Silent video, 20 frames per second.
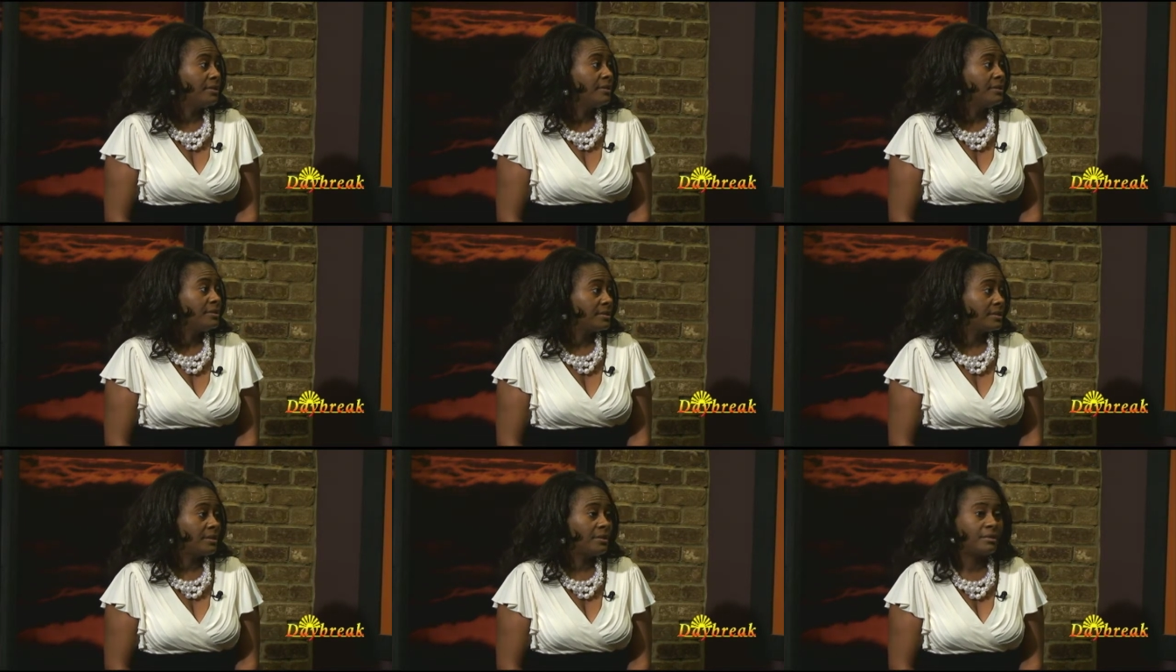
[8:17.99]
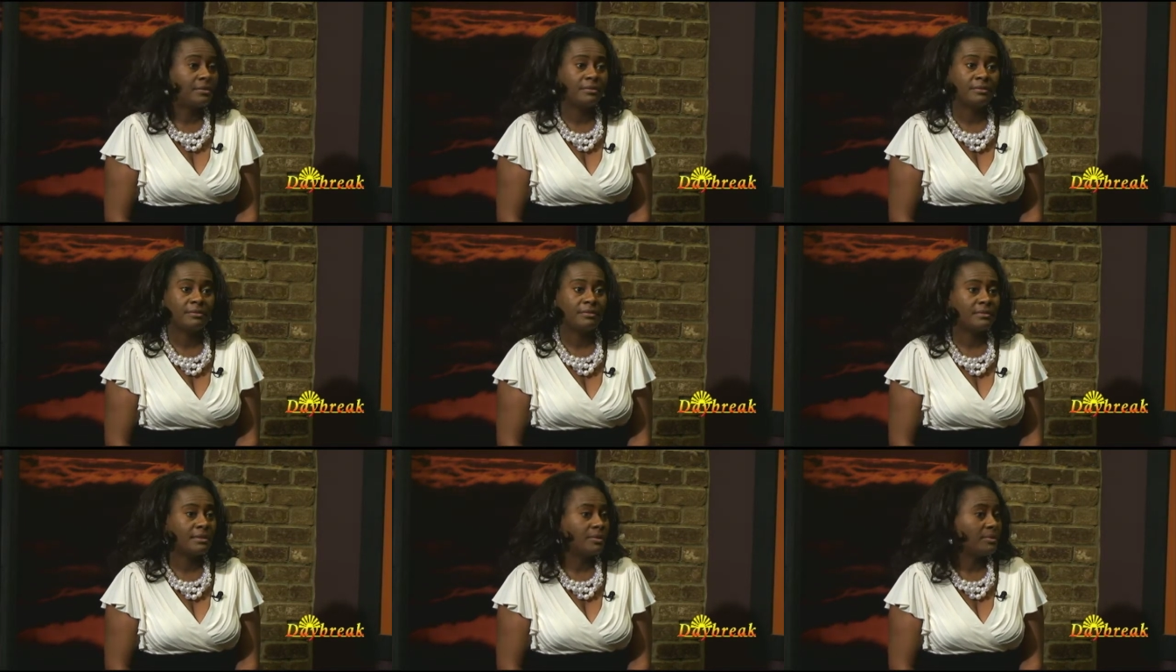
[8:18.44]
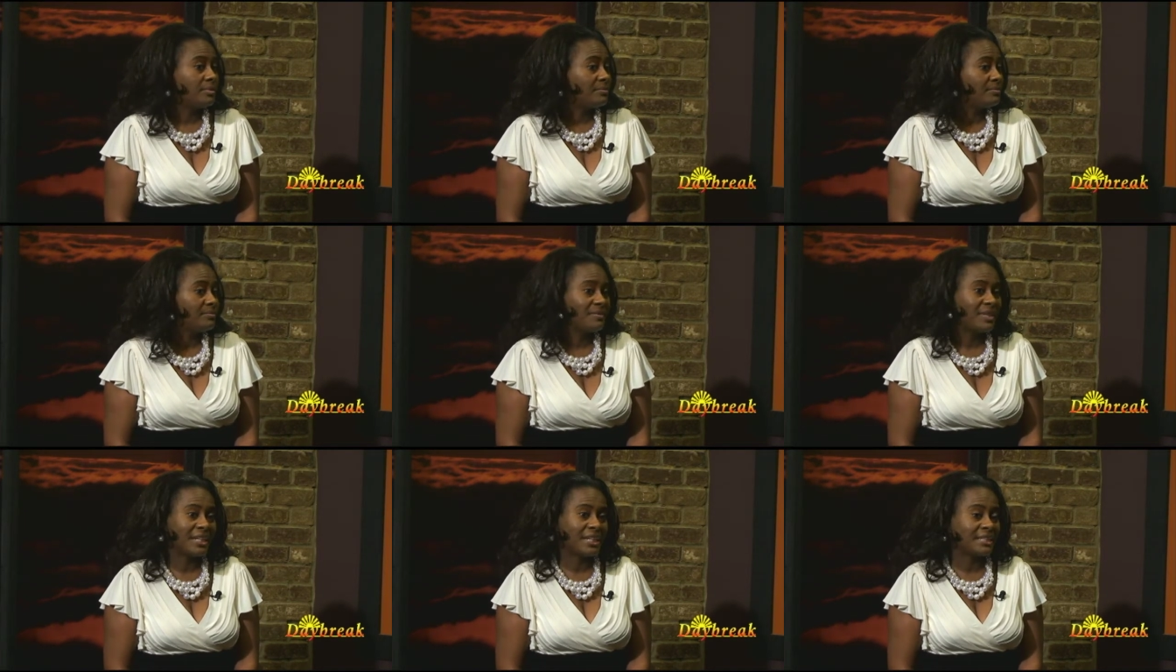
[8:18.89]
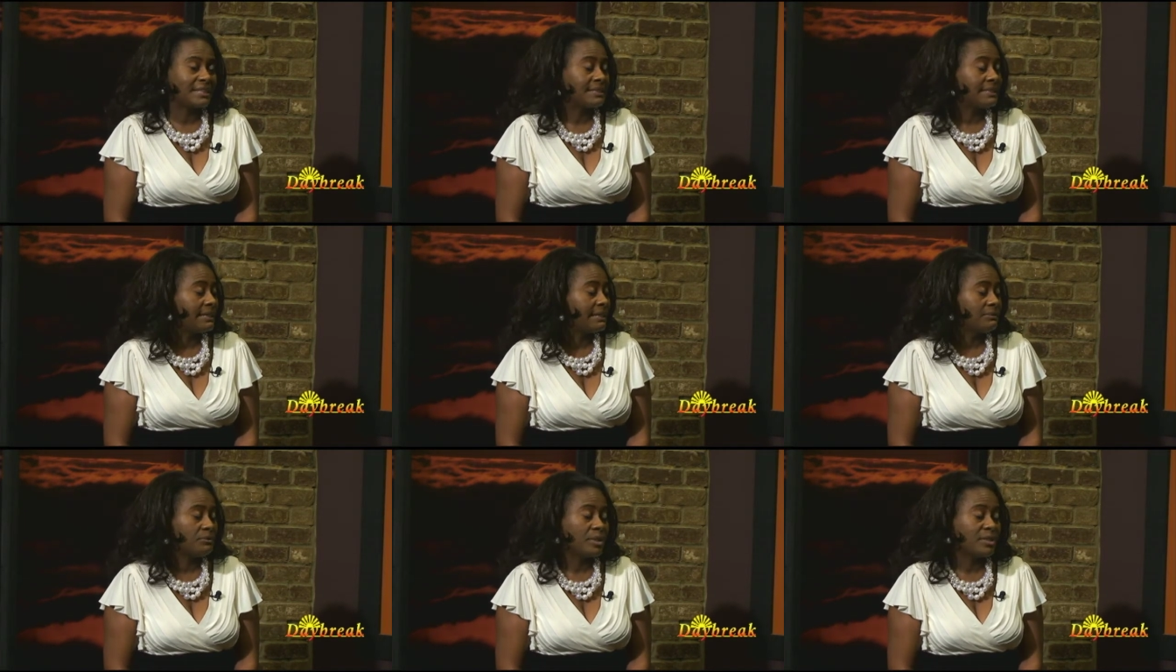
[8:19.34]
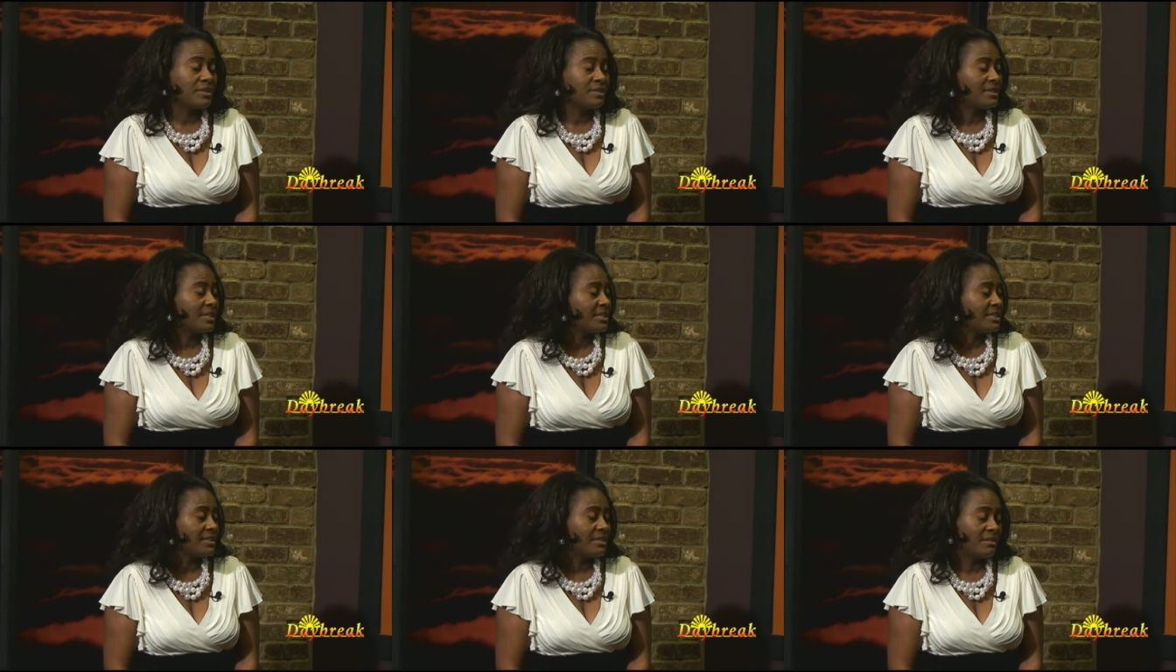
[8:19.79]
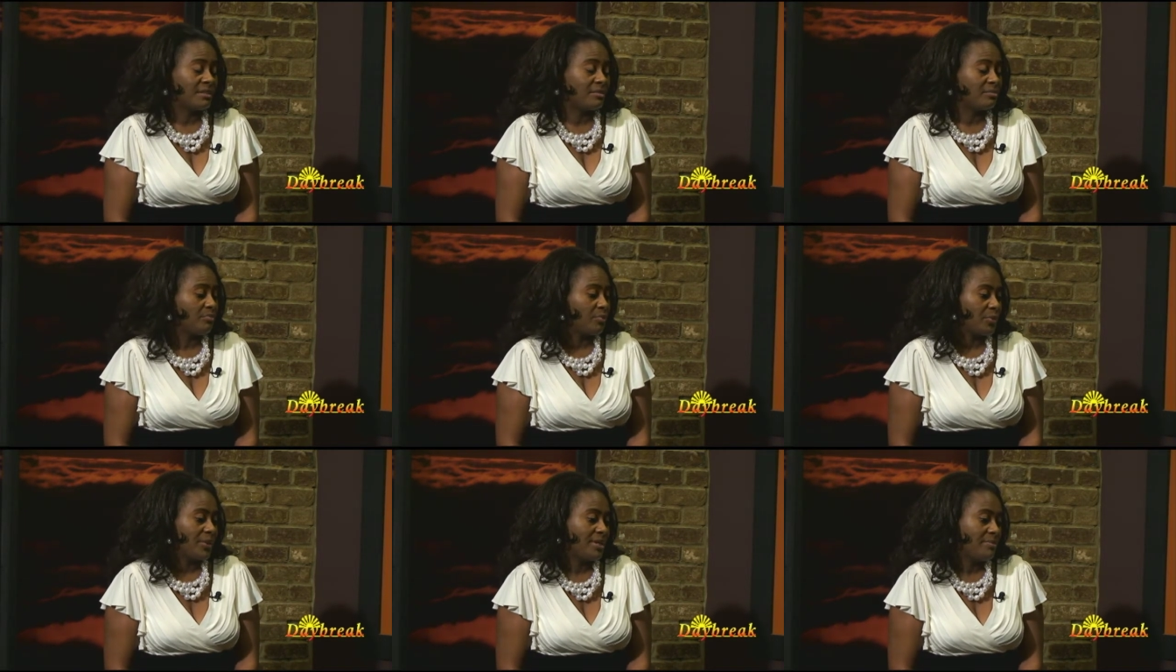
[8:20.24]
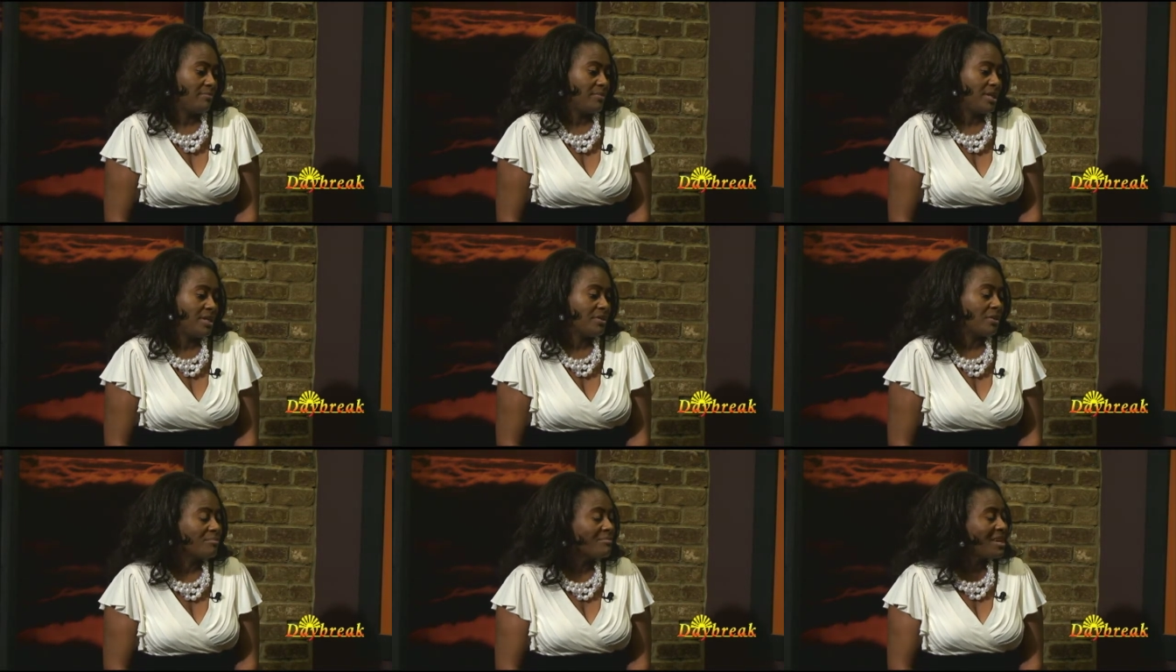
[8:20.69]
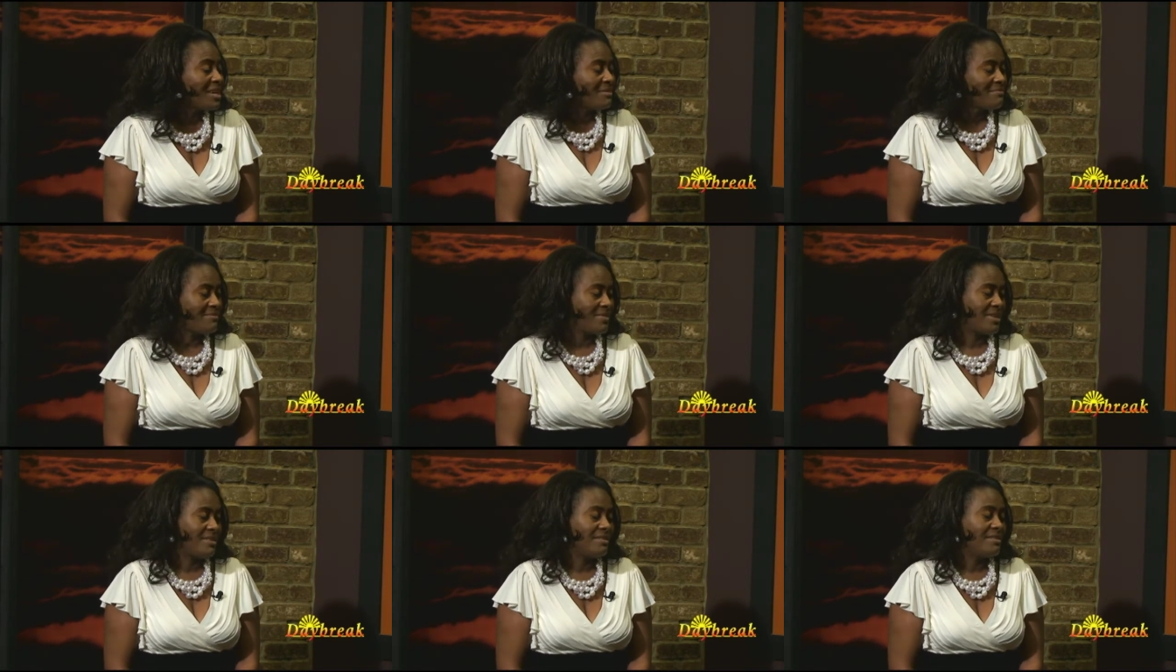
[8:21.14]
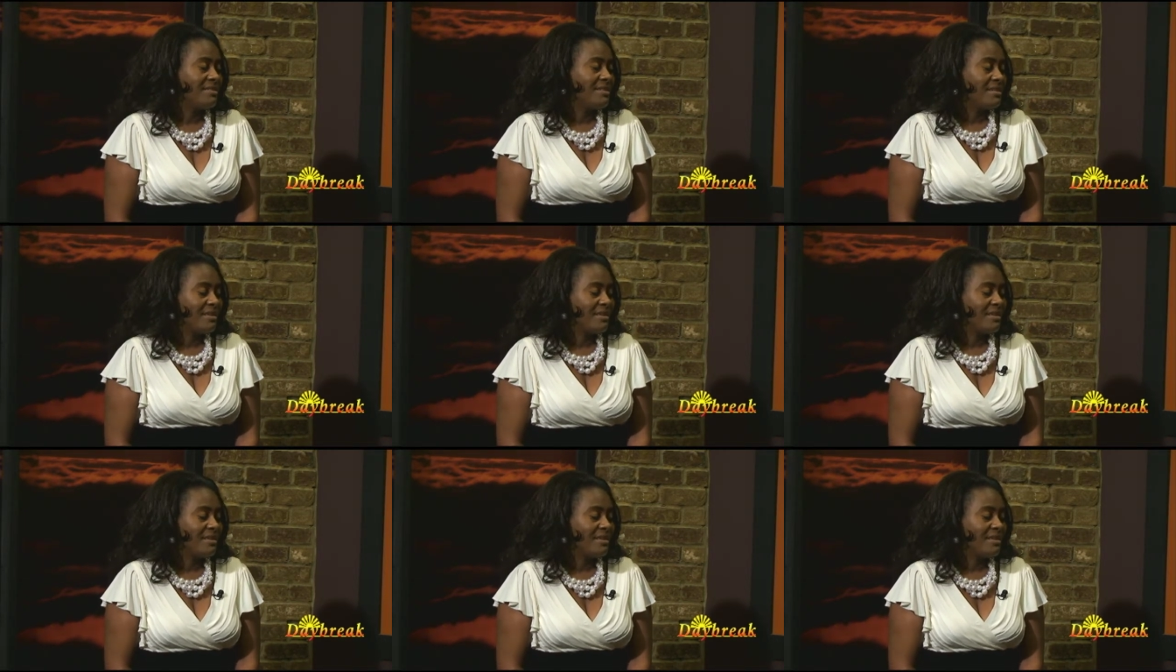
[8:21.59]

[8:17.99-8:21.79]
So, like I said, it's just a uh, break me or make me.